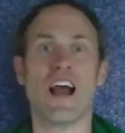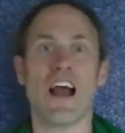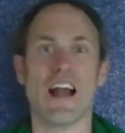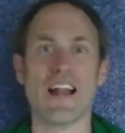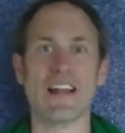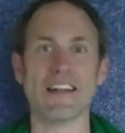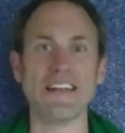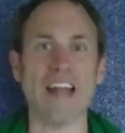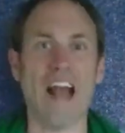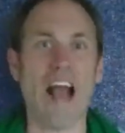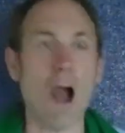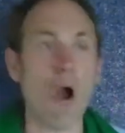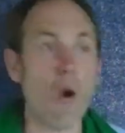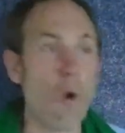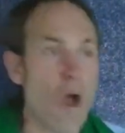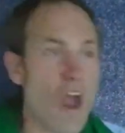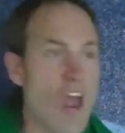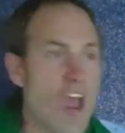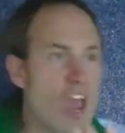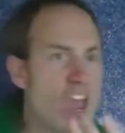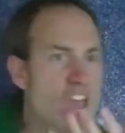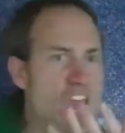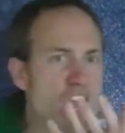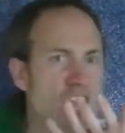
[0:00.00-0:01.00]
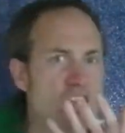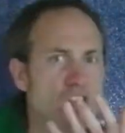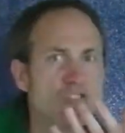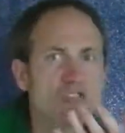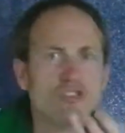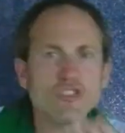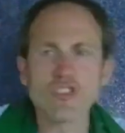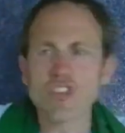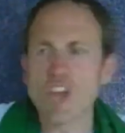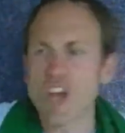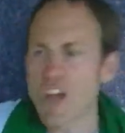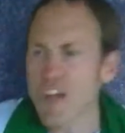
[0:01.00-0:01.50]
and now
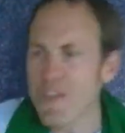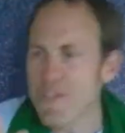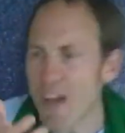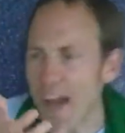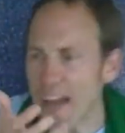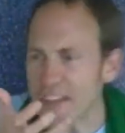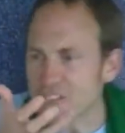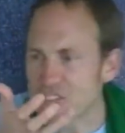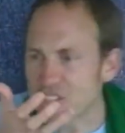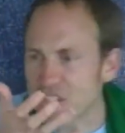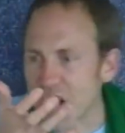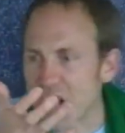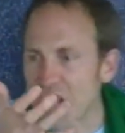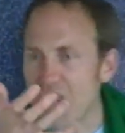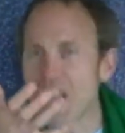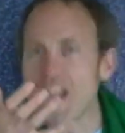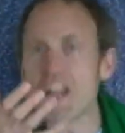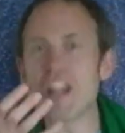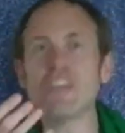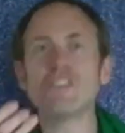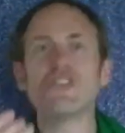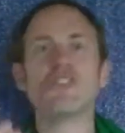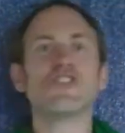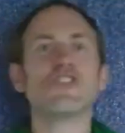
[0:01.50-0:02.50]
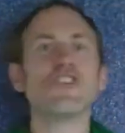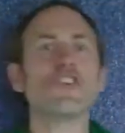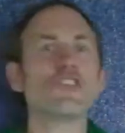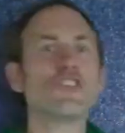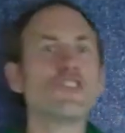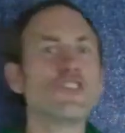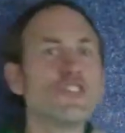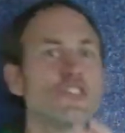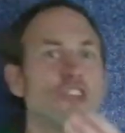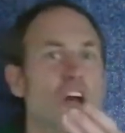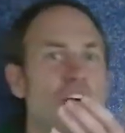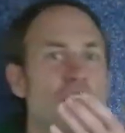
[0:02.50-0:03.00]
eat that delicious